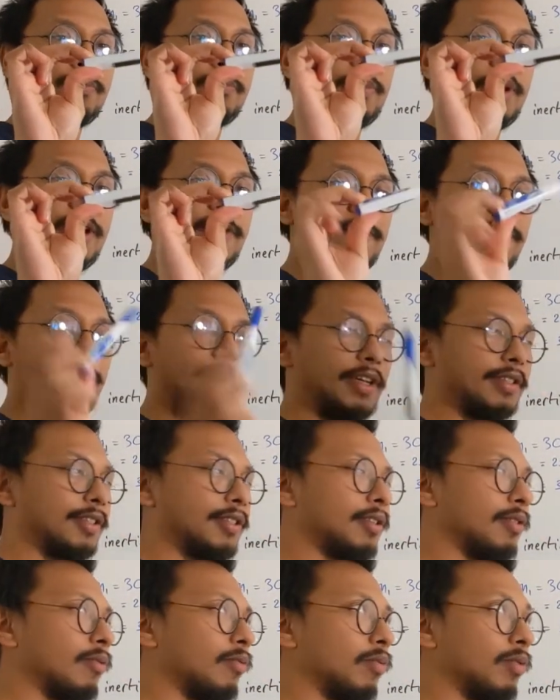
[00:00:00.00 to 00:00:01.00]
pen
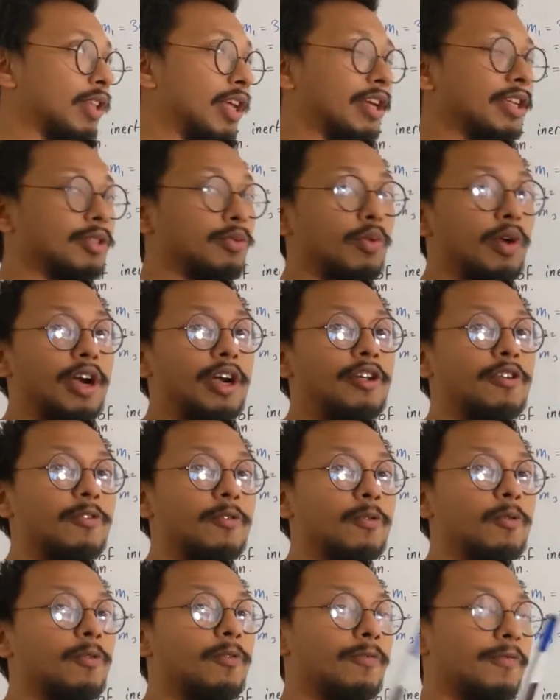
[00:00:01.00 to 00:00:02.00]
fixed. That is where
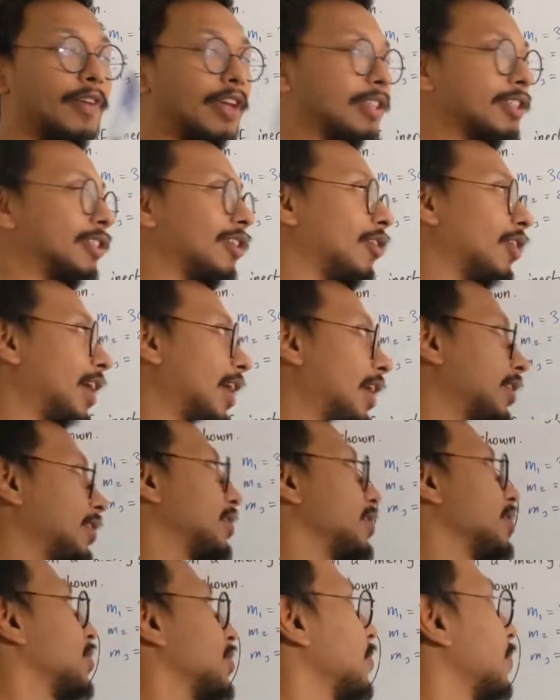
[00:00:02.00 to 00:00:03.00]
you fix your
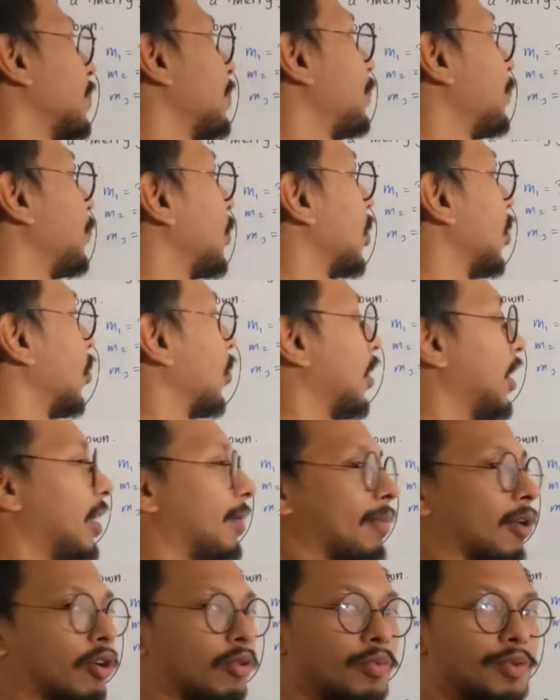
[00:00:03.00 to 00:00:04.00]
axis, okay,
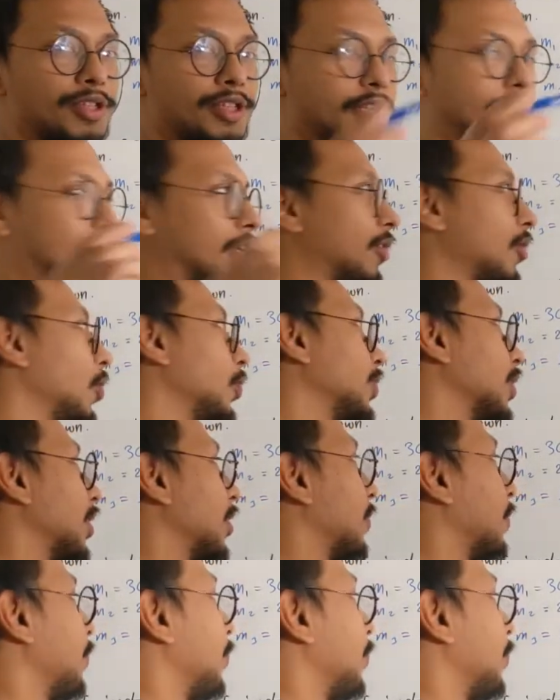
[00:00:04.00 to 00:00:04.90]
about which it can rotate.